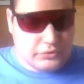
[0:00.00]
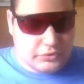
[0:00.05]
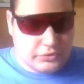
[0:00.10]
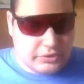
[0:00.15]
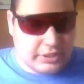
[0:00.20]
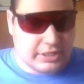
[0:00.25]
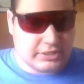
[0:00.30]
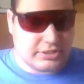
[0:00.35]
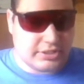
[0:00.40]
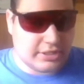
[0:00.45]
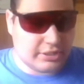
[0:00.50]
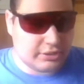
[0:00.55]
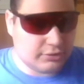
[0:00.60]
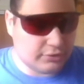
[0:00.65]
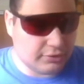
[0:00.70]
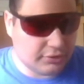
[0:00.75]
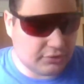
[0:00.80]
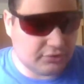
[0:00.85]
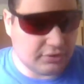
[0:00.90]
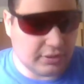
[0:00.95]
that's
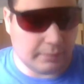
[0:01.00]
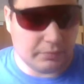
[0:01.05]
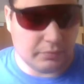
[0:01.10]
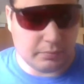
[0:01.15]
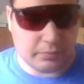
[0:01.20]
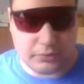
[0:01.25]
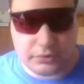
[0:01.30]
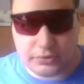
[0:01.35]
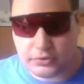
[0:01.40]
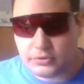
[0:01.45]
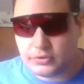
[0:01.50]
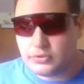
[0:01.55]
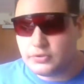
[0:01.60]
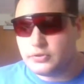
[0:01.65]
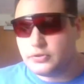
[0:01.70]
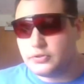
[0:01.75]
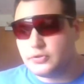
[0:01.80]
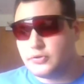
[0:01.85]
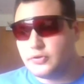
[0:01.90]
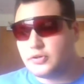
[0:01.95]
actually acceptable.
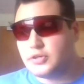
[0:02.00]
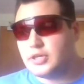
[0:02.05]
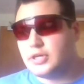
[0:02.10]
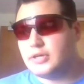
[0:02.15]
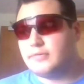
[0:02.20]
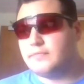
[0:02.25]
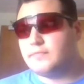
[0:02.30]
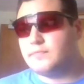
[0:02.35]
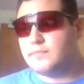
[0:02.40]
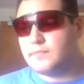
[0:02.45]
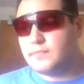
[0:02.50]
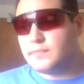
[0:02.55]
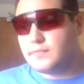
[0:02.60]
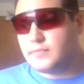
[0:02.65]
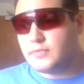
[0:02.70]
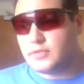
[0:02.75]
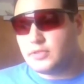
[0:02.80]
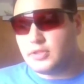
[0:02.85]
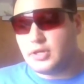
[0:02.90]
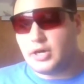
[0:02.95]
You look at
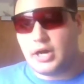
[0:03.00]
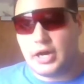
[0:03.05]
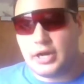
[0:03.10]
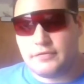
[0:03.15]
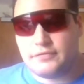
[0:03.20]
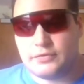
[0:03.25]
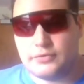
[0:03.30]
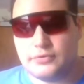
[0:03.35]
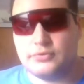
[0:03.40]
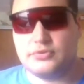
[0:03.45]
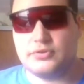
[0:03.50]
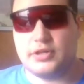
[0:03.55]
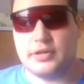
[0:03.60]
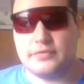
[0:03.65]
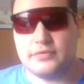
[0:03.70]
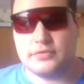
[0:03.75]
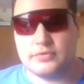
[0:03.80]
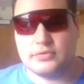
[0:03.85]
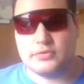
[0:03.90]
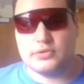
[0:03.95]
the iPhone
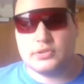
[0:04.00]
7,